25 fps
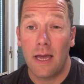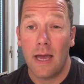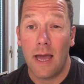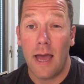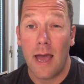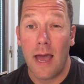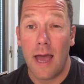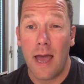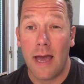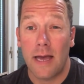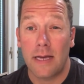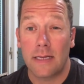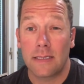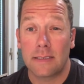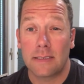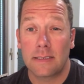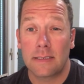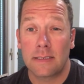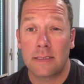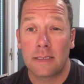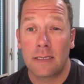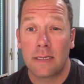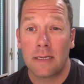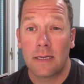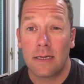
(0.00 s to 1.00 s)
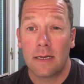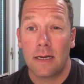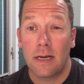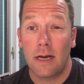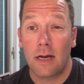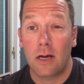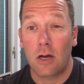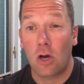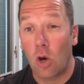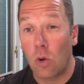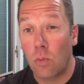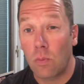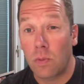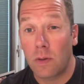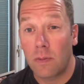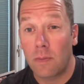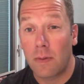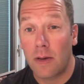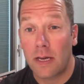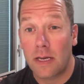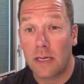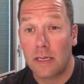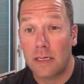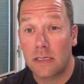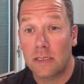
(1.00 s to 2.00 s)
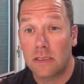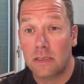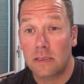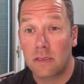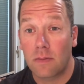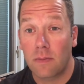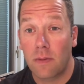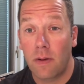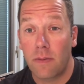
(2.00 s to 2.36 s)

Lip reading: as a coping mechanism.